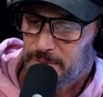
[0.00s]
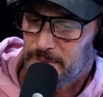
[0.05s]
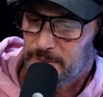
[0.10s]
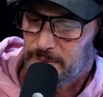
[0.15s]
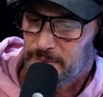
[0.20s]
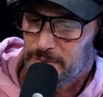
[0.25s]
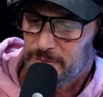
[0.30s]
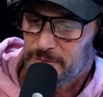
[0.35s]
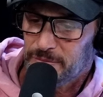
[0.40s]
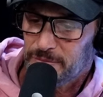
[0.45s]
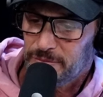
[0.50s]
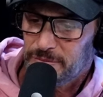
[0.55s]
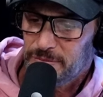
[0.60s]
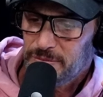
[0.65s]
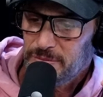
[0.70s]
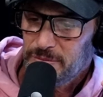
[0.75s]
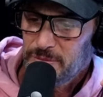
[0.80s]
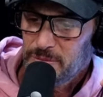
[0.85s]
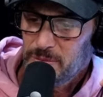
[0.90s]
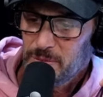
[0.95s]

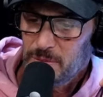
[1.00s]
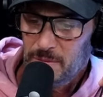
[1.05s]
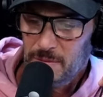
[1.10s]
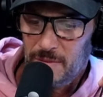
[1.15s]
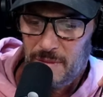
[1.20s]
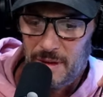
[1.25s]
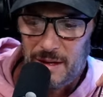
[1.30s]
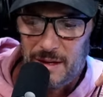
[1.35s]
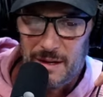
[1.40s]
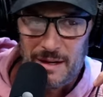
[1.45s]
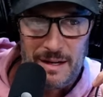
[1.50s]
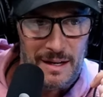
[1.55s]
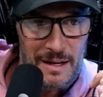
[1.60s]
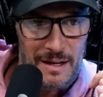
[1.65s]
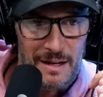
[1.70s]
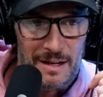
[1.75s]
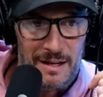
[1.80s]
(no one is talking)